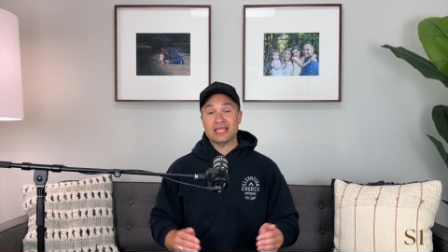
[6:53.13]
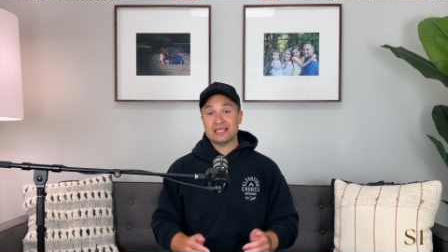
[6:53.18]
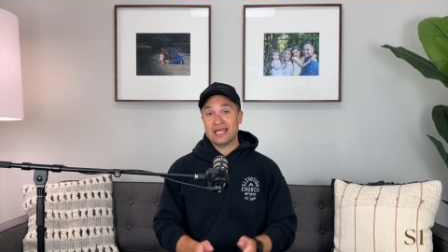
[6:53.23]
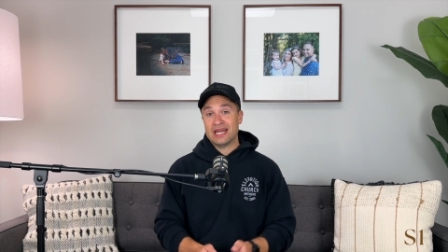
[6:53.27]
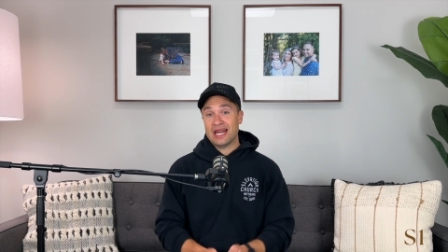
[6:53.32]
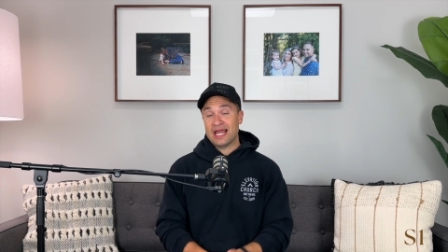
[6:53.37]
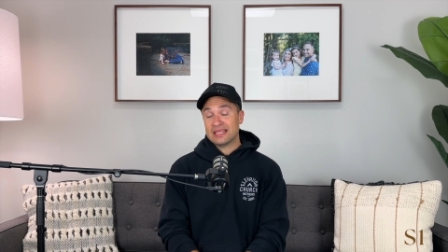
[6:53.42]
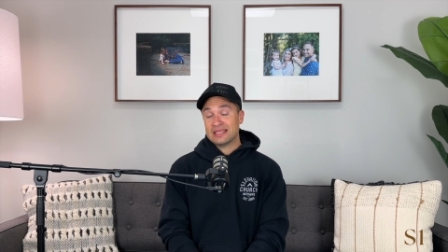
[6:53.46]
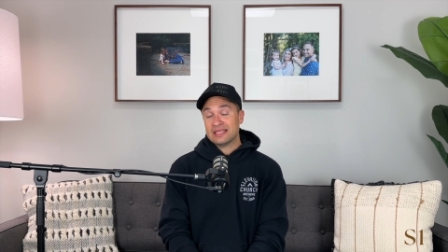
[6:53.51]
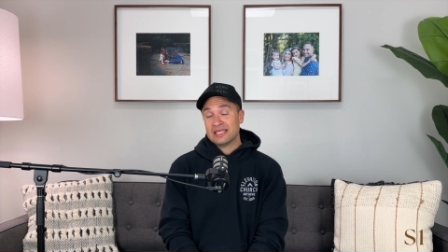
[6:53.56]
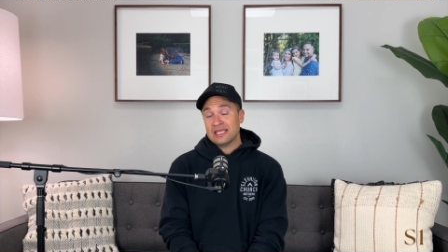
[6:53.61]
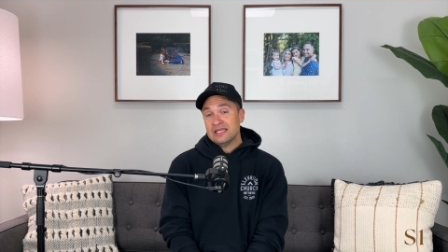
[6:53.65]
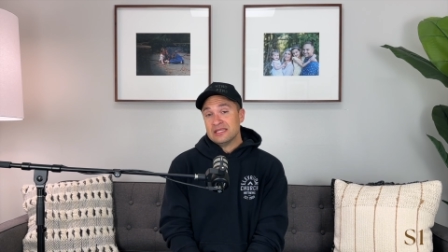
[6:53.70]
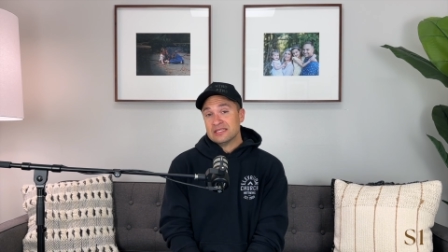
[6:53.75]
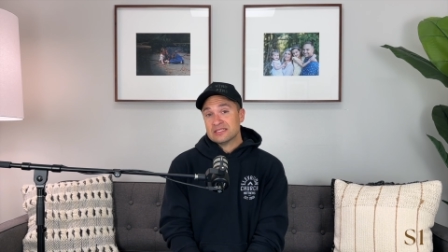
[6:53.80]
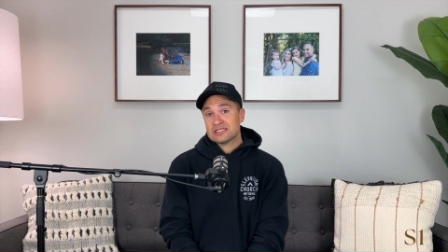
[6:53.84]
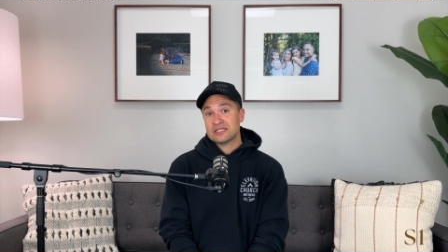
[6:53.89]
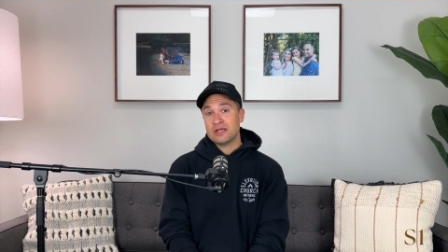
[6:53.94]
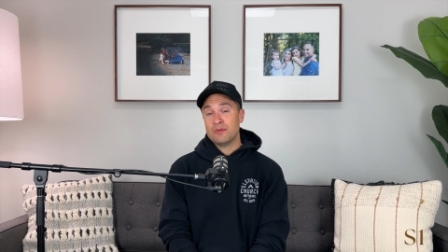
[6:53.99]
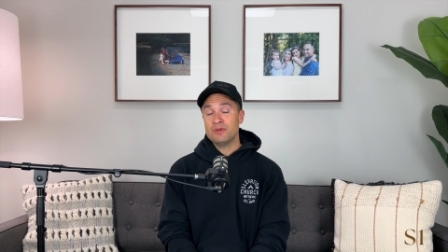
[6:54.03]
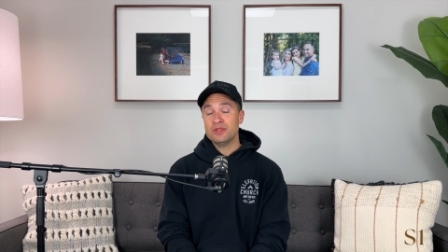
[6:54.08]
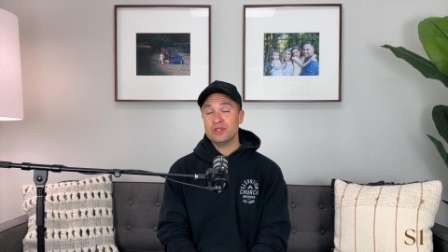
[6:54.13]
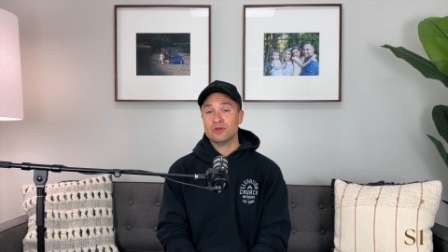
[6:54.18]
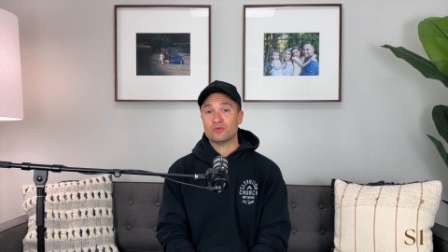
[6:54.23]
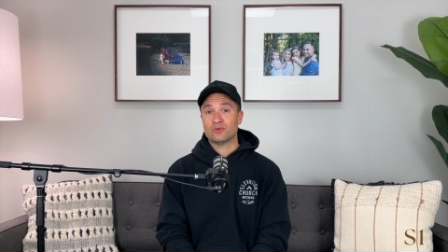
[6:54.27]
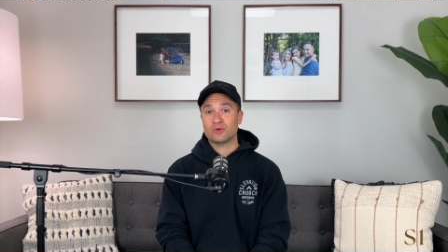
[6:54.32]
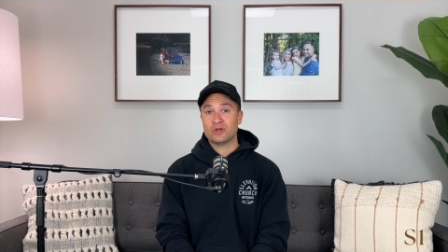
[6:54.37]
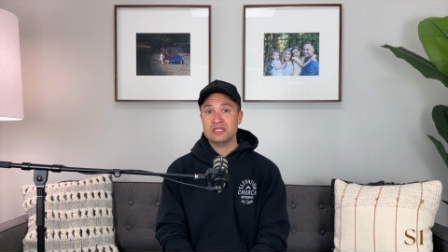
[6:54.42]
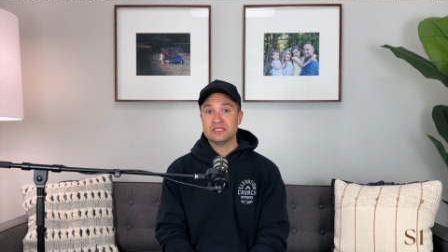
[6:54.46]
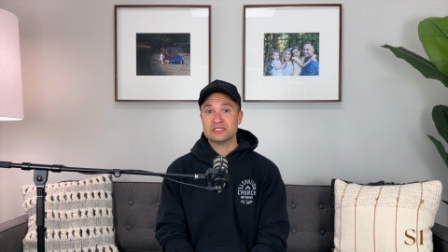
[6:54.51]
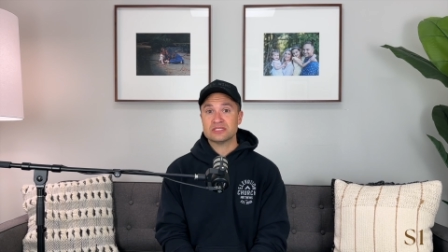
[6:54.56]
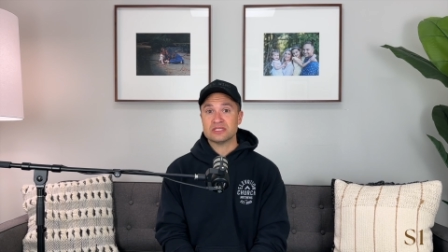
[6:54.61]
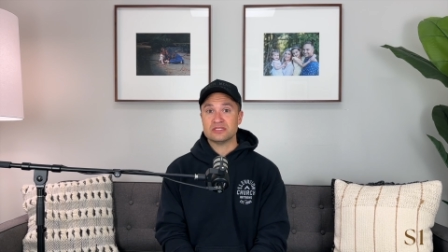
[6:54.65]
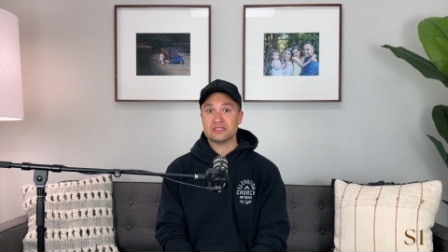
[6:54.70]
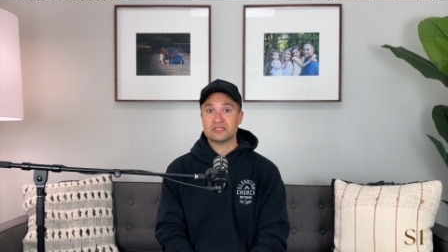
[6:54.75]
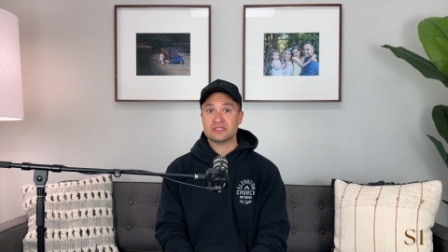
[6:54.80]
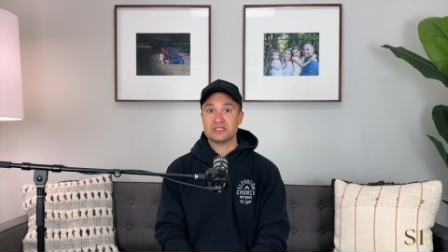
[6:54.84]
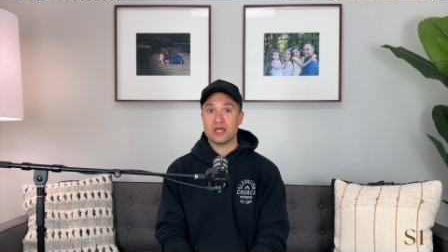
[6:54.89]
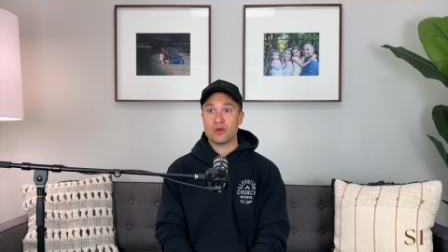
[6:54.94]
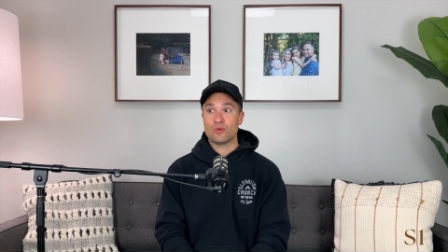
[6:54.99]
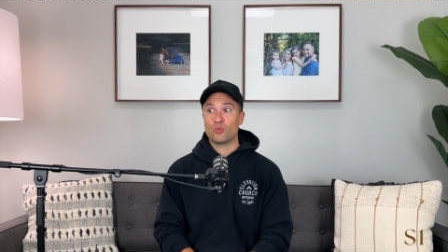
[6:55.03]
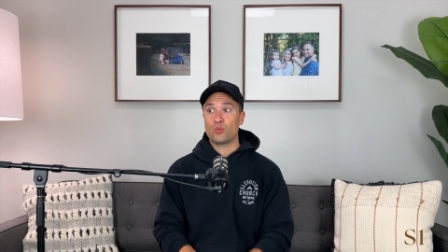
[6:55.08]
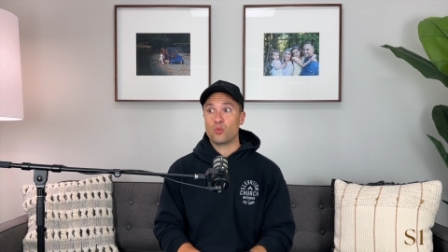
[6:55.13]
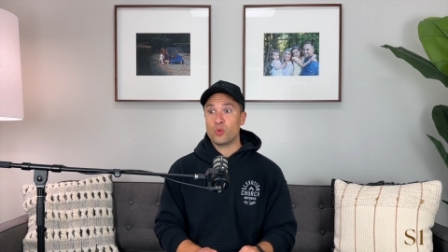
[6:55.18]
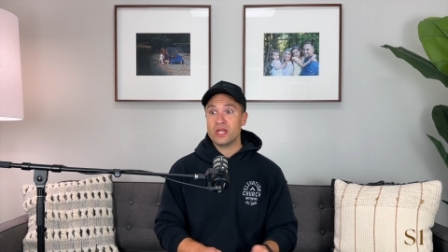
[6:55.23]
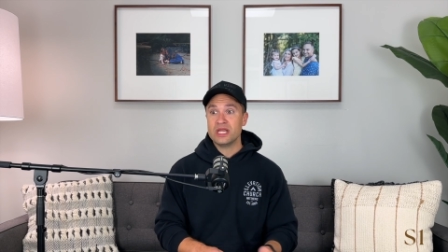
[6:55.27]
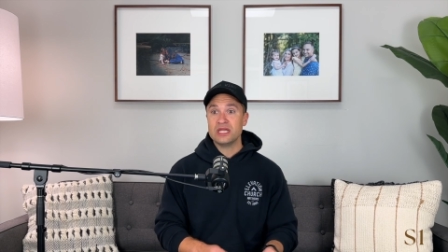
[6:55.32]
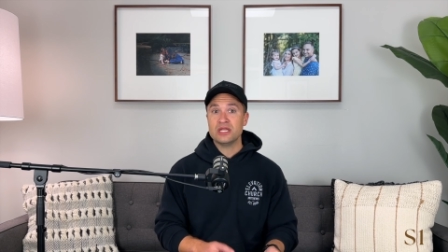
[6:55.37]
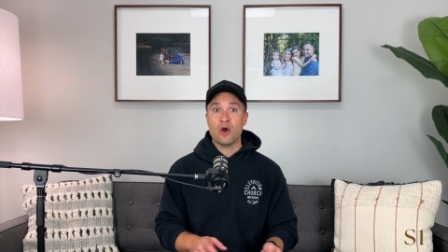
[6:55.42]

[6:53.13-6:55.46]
And I think some of the reasons that we